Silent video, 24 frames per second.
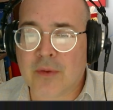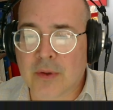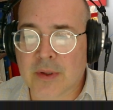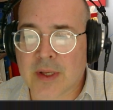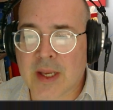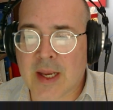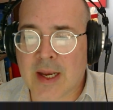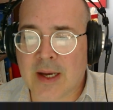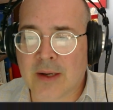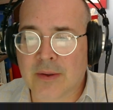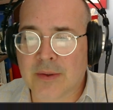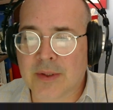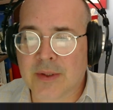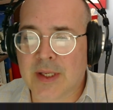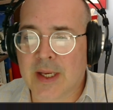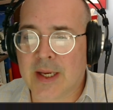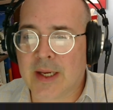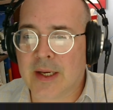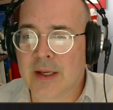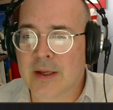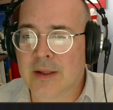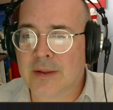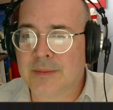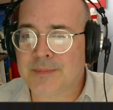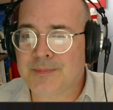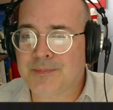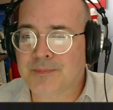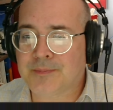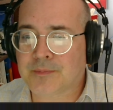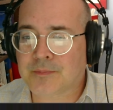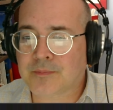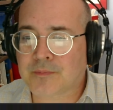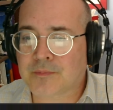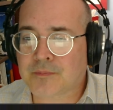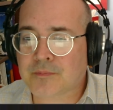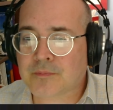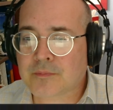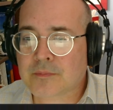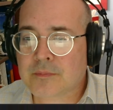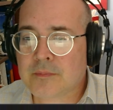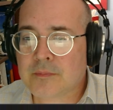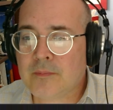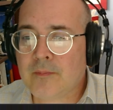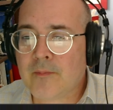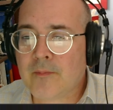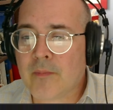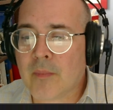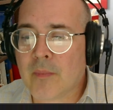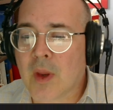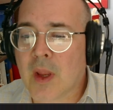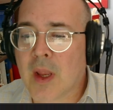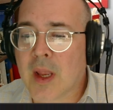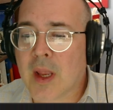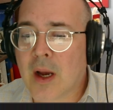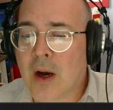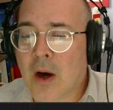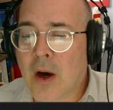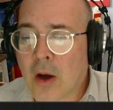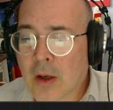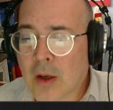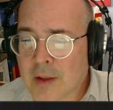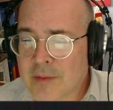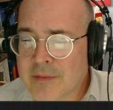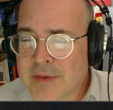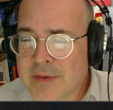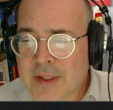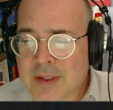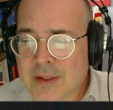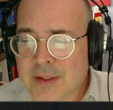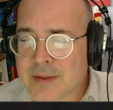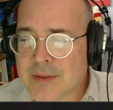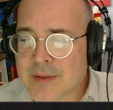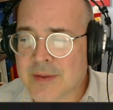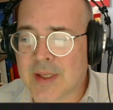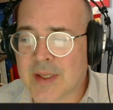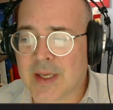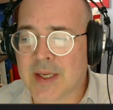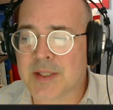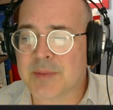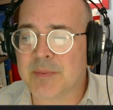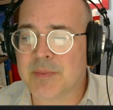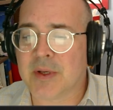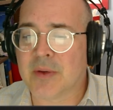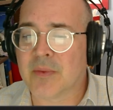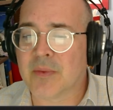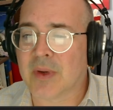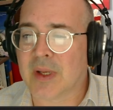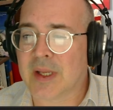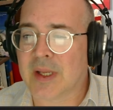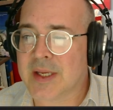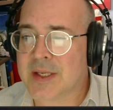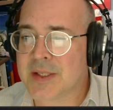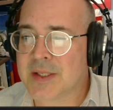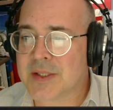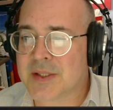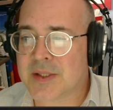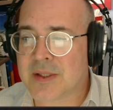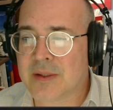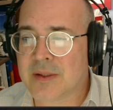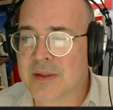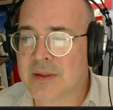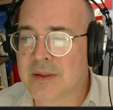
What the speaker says: count data, all of it that has been released,